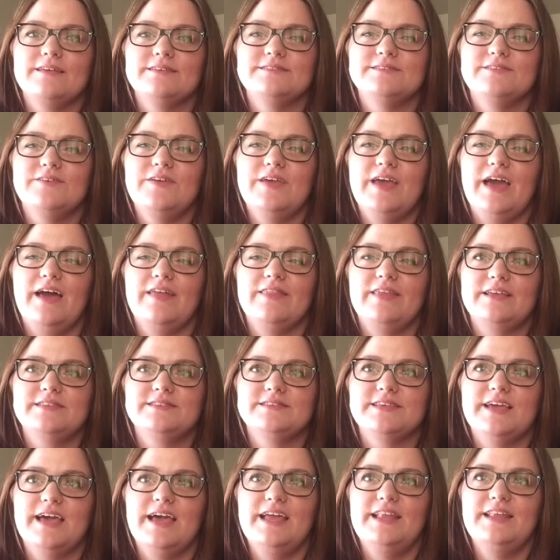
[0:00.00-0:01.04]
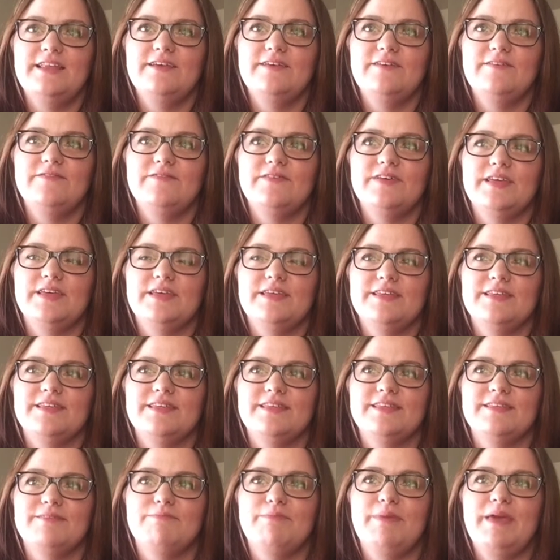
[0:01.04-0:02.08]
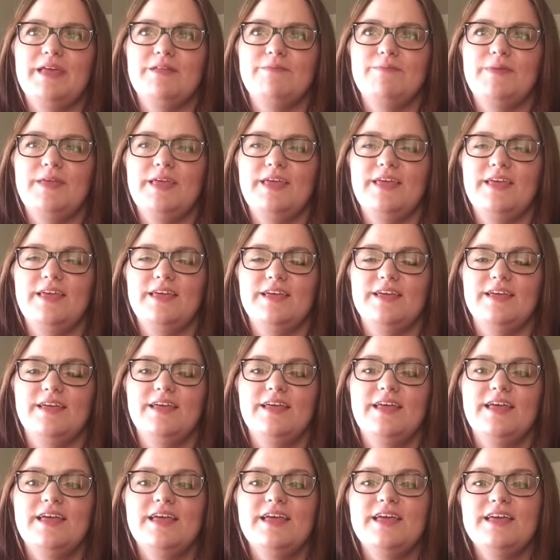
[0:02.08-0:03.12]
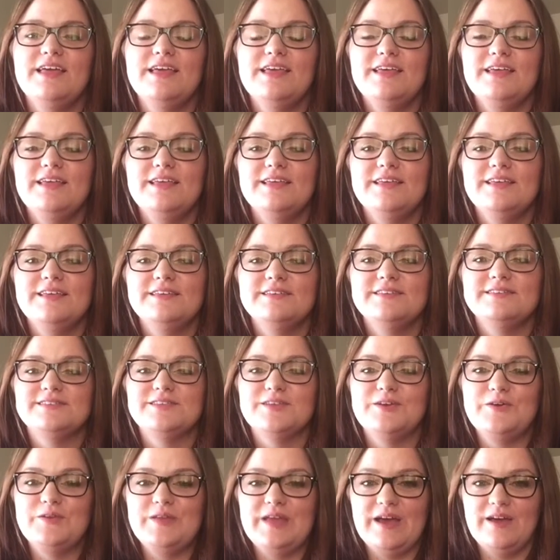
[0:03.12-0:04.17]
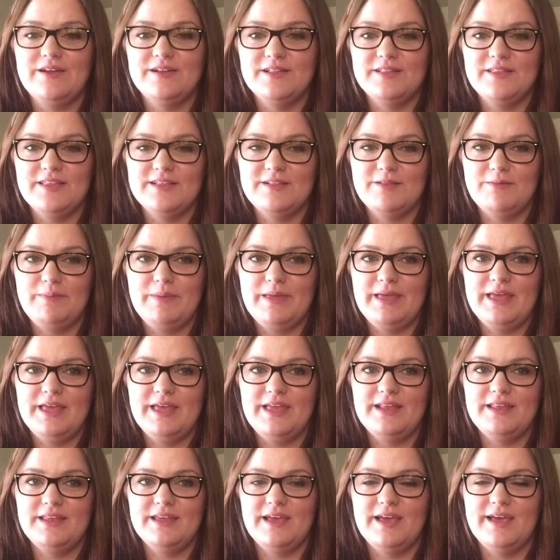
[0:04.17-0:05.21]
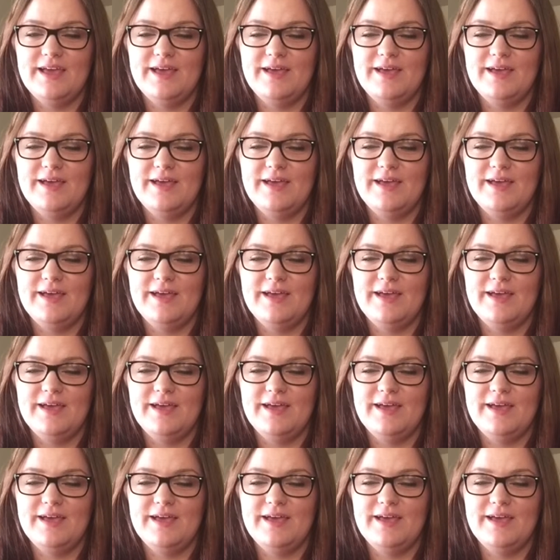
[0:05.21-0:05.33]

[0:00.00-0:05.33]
so yeah, that's kind of made me slow down a little bit.